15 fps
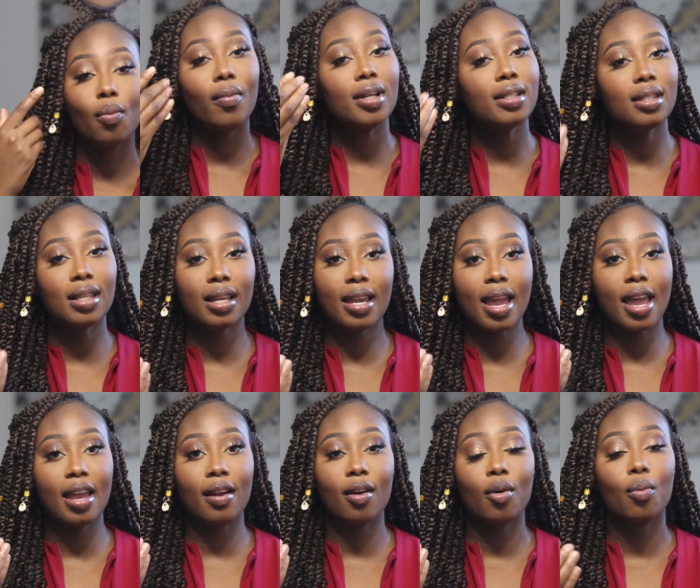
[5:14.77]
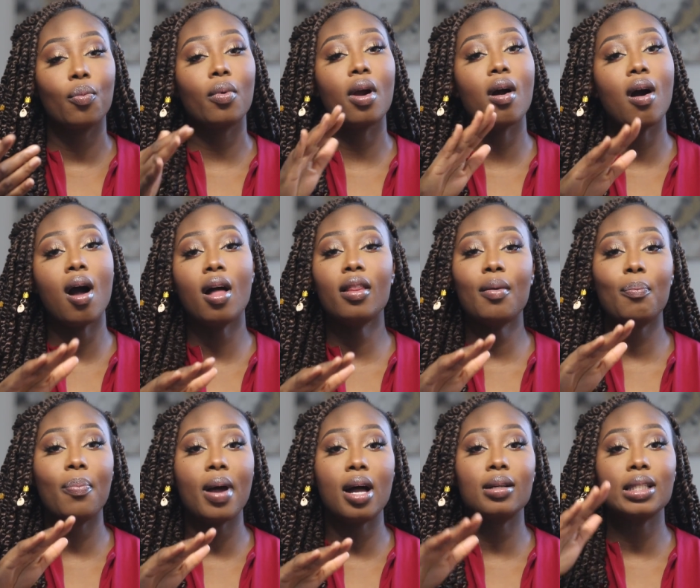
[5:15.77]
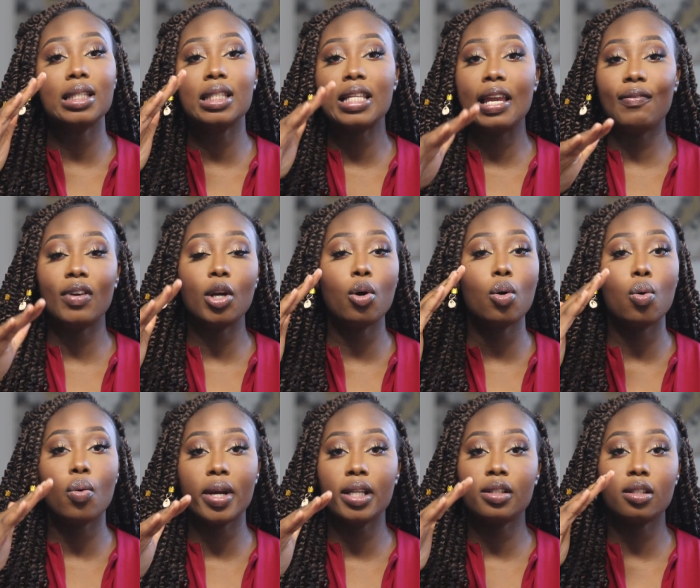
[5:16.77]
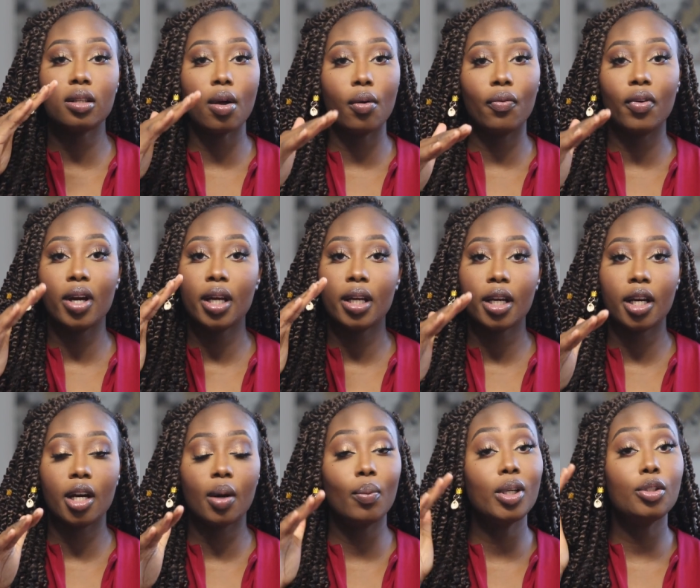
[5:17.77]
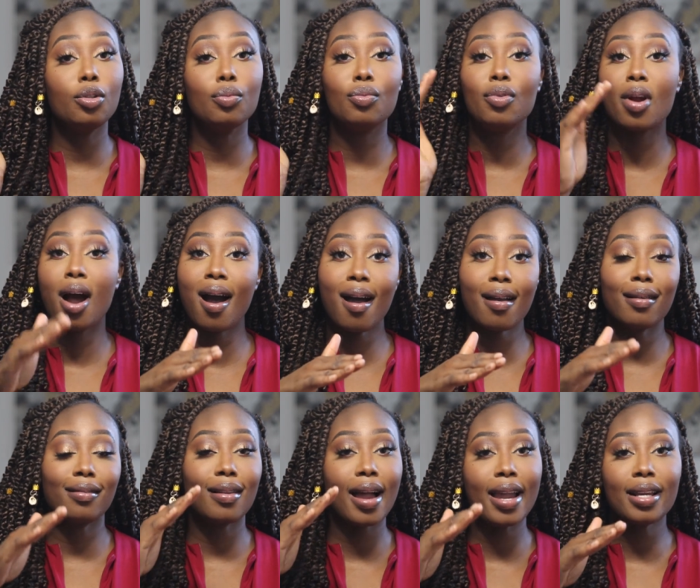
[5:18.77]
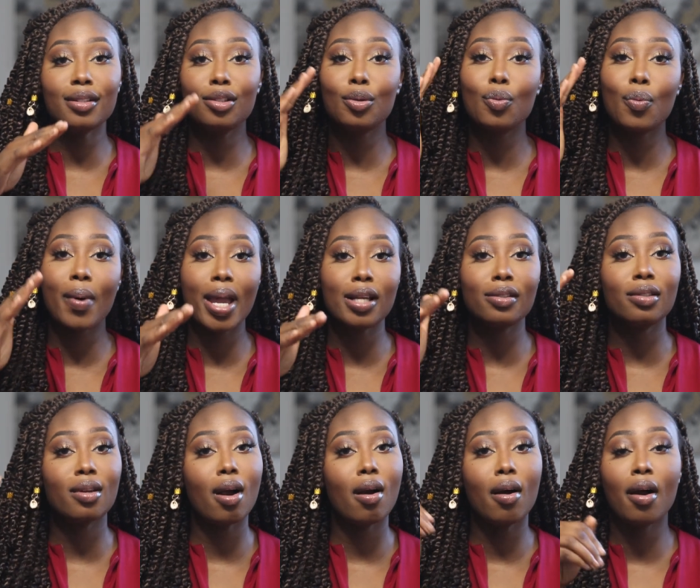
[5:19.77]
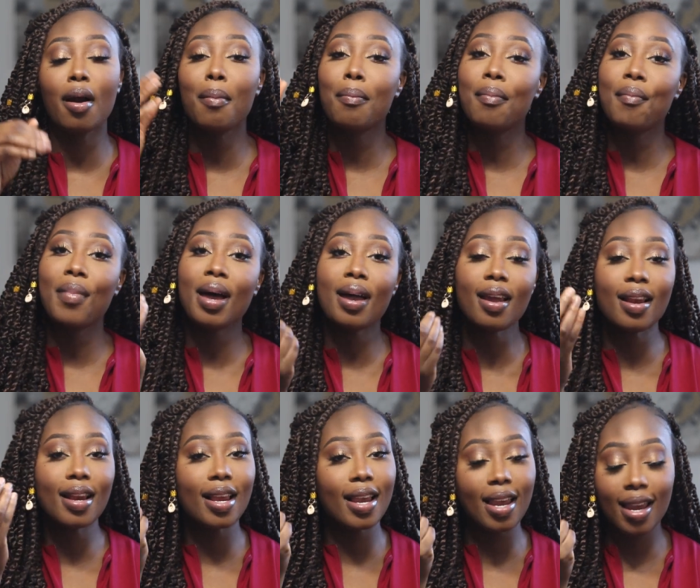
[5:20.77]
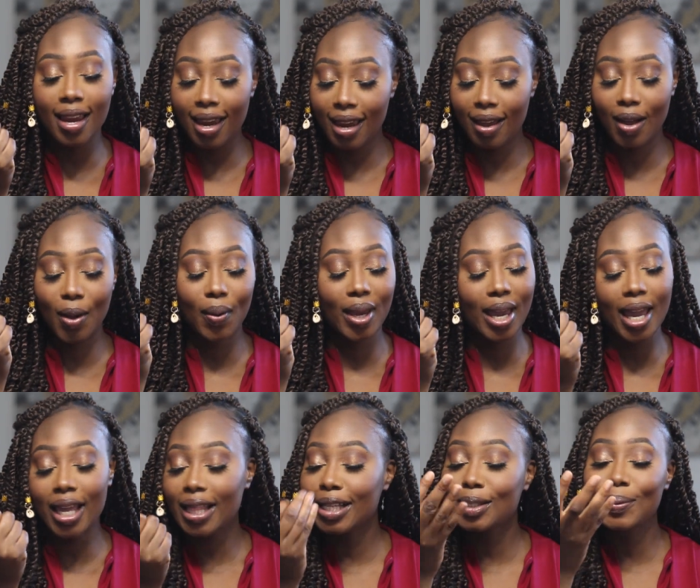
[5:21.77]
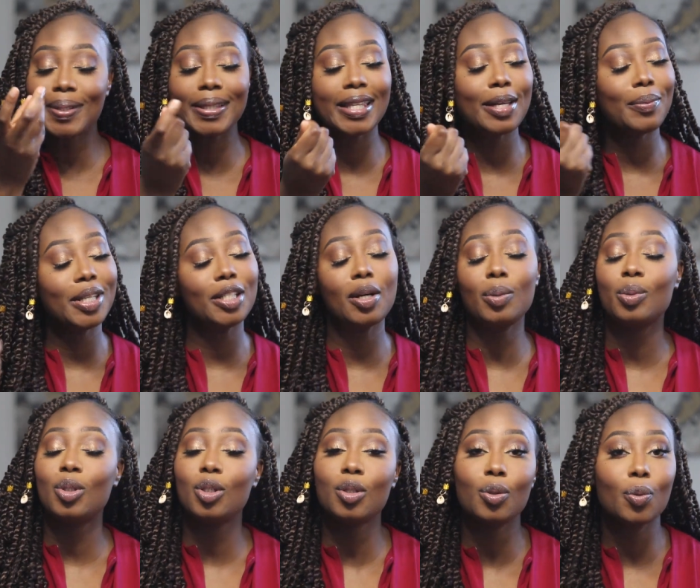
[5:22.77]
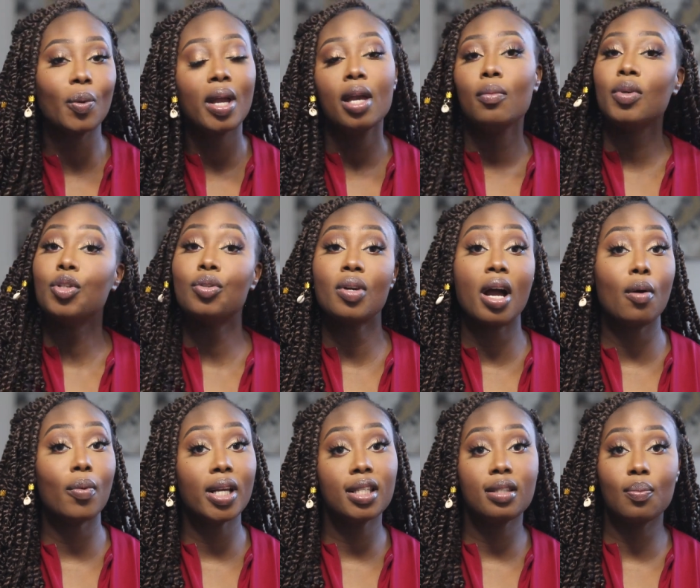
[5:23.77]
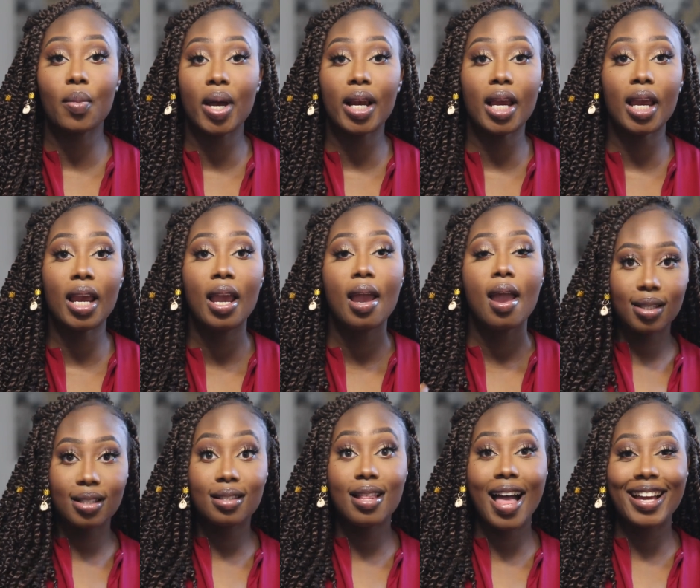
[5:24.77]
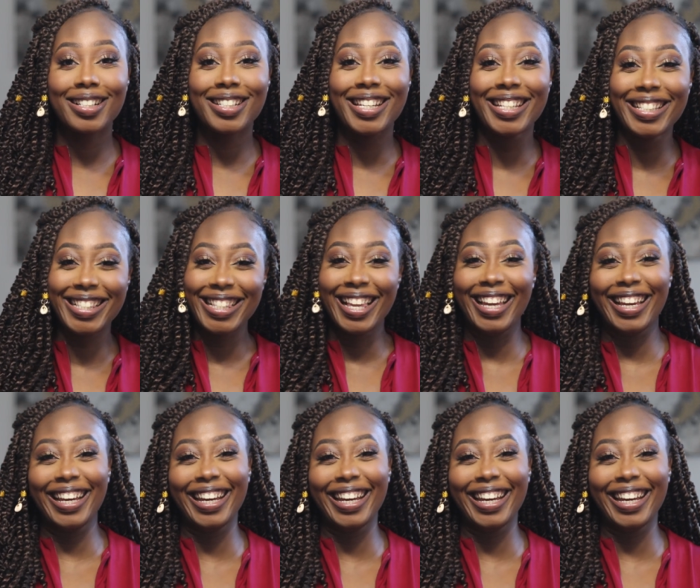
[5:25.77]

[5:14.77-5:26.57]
Once again, we're all about saving coins over here. We do not like to waste our money, okay? That's one thing we don't do. We do not waste money. These lashes.